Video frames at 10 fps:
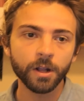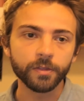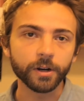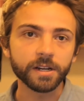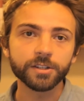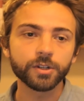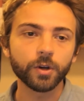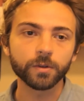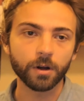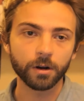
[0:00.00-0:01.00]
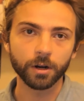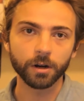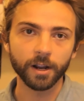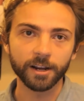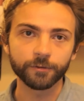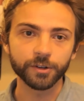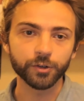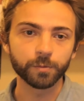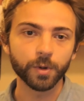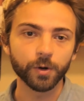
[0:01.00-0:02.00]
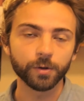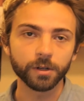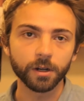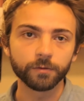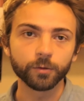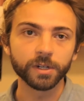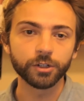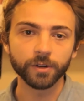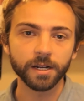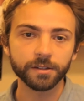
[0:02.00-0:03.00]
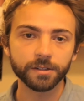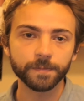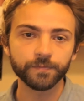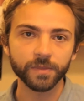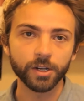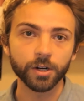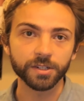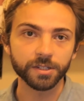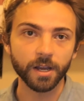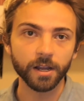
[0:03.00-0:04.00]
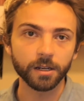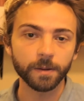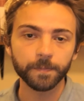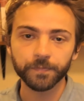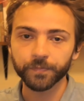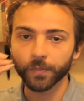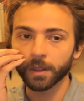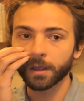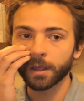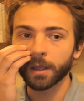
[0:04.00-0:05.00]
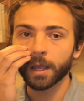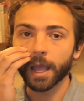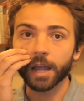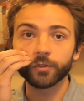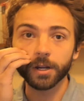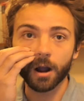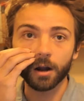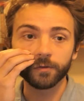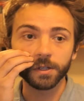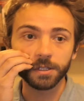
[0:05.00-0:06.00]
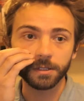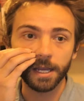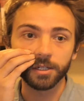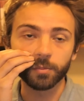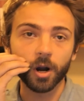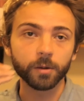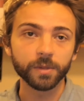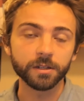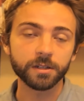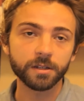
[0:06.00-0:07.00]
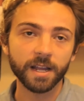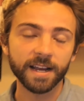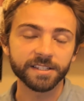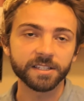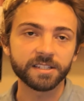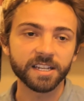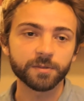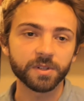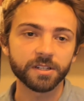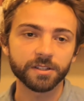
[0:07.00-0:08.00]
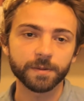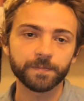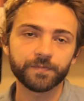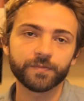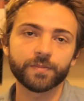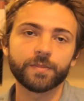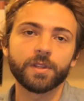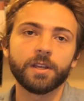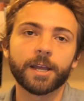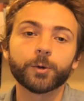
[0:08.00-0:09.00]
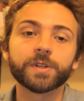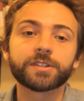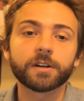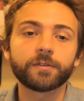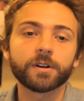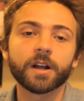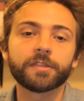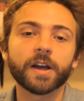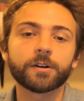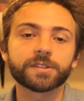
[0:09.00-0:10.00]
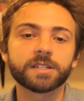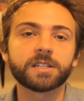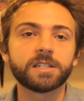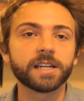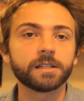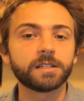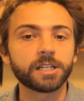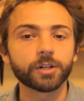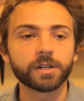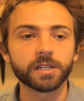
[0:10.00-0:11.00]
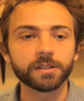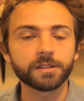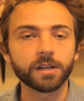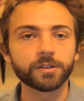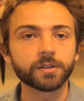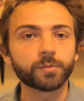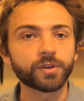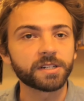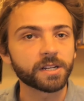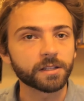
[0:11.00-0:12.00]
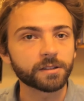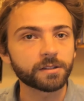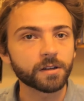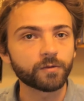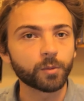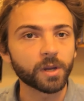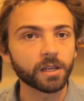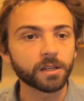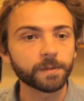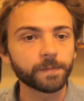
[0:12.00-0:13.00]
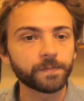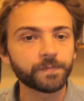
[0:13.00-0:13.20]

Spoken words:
There is no longer an official mode of redress in our society. Every office and department has its despotism, and we suffer 1,000 daily tyrannies under the pretense of obeying.